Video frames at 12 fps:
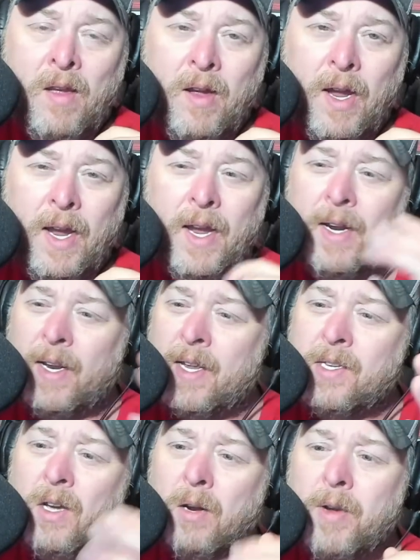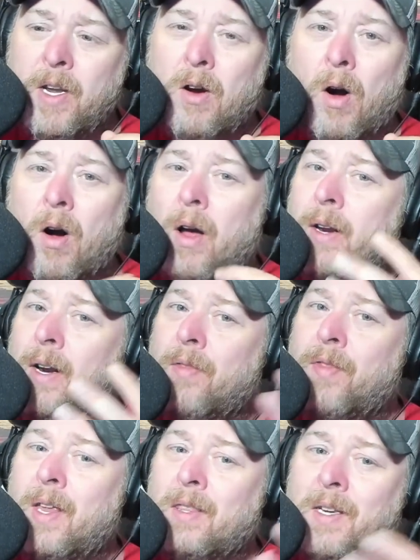And he's going to be gone, I
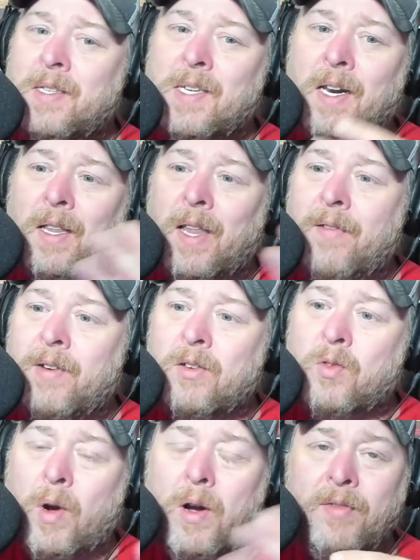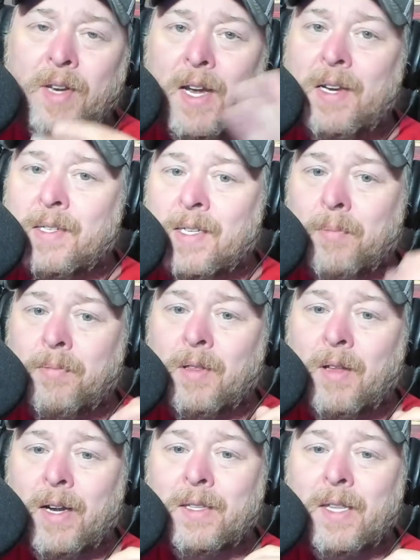think they said 11 or 12 days, something
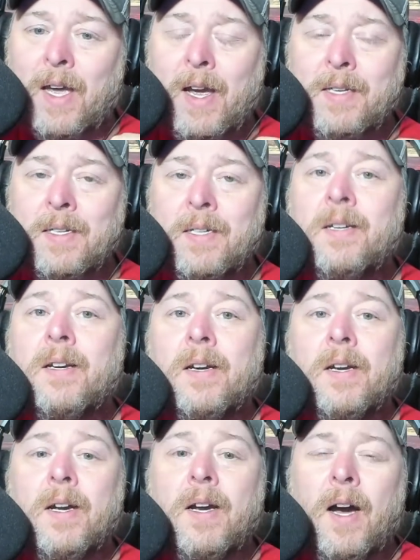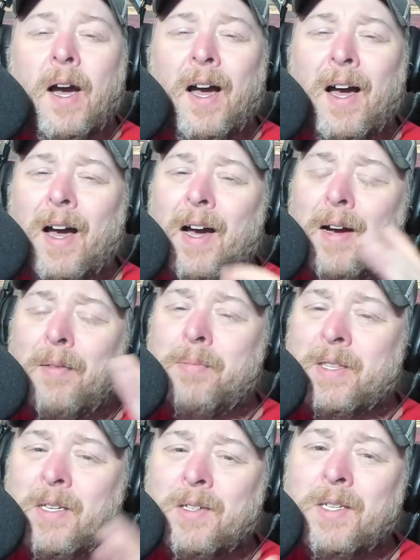like that.
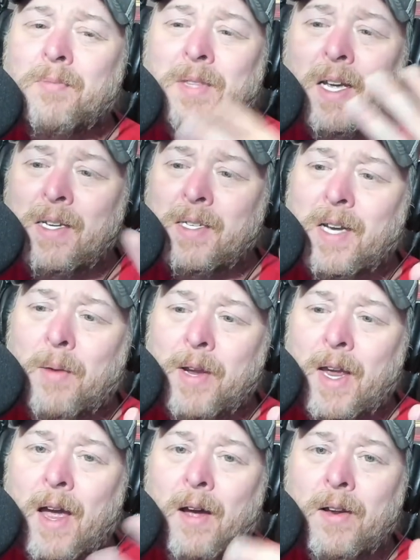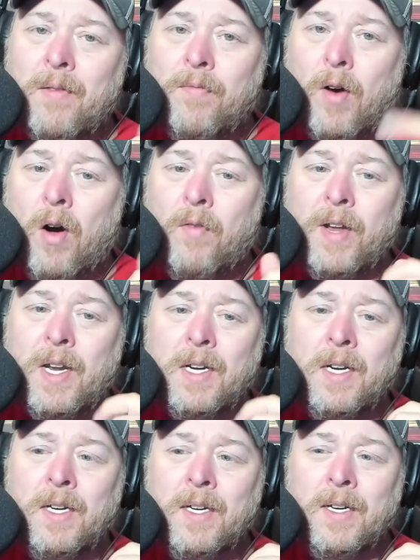But there's some things coming out
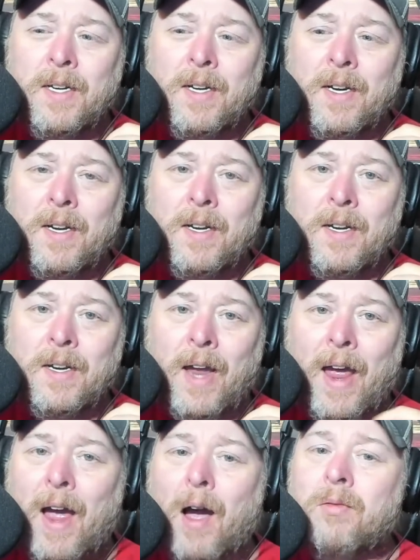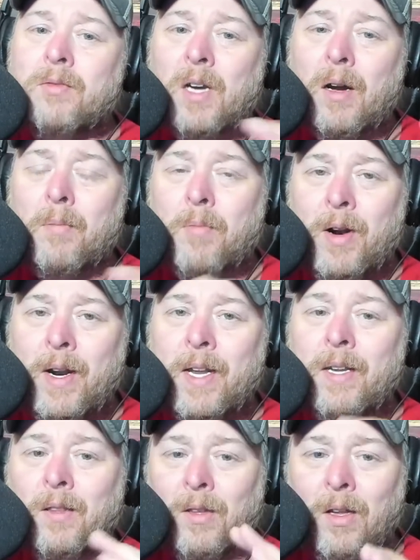involving how Tom
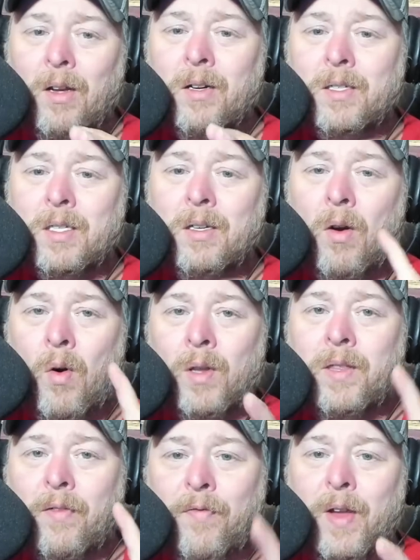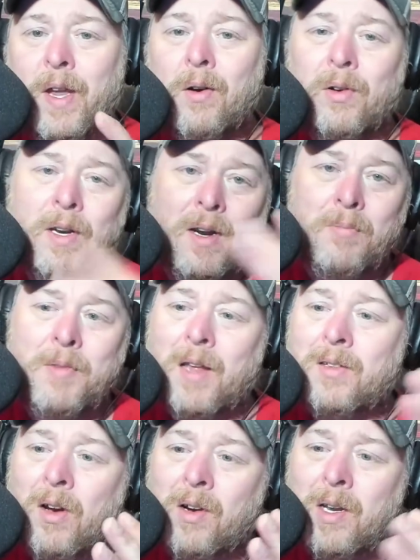Brady looks on the field. And I'm
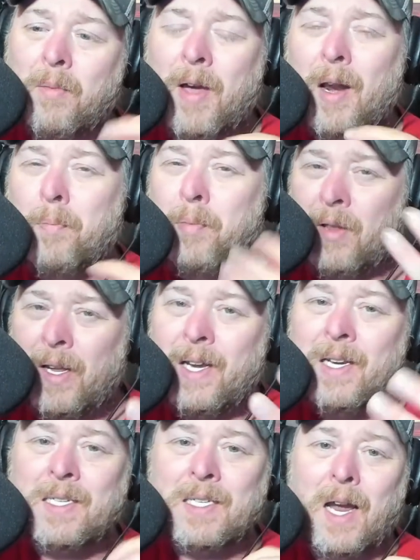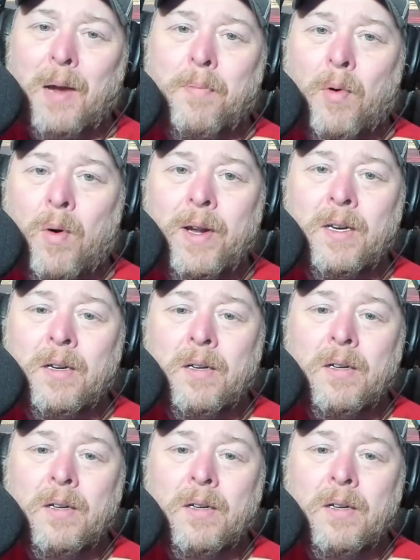not talking about a playing standpoint.